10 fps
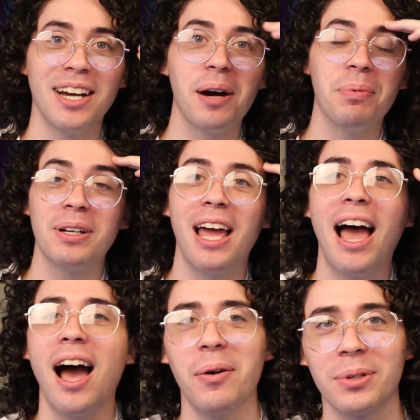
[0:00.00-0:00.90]
upon
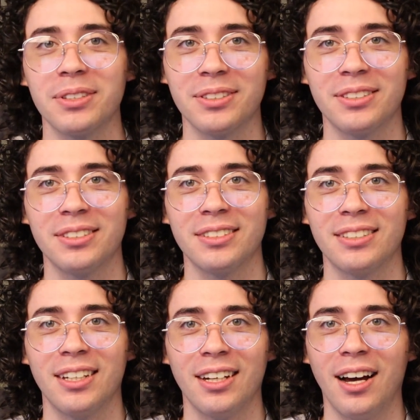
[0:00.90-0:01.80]
hours
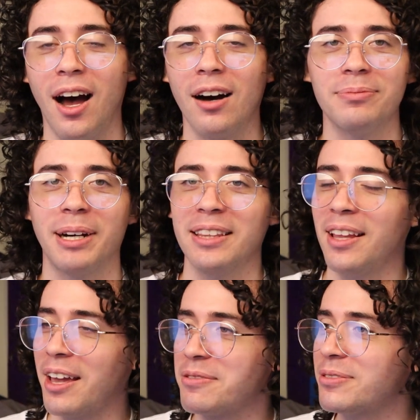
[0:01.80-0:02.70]
of my
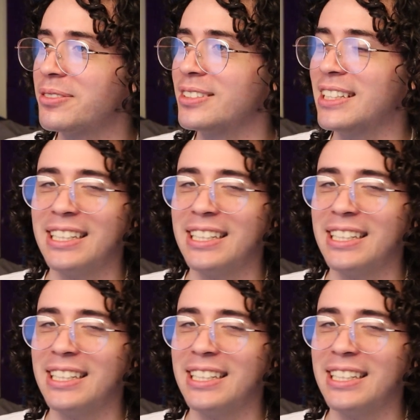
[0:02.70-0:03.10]
life,